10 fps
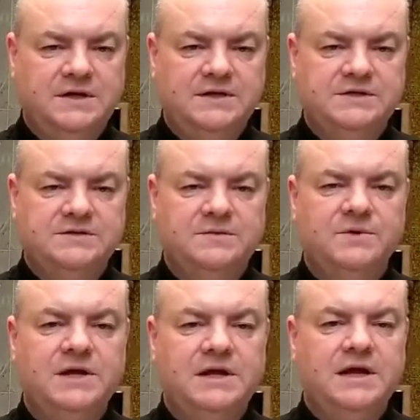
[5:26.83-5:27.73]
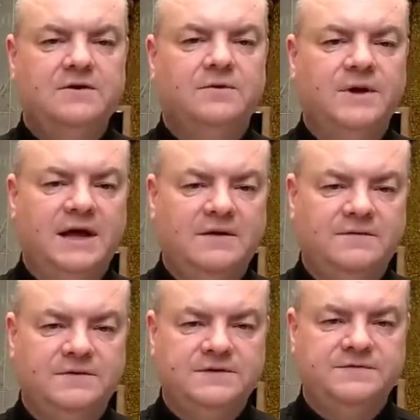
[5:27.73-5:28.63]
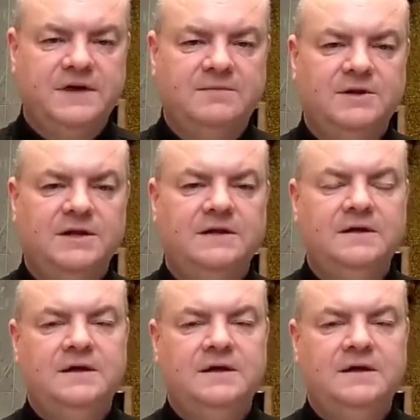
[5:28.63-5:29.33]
is the mediator on behalf of his family.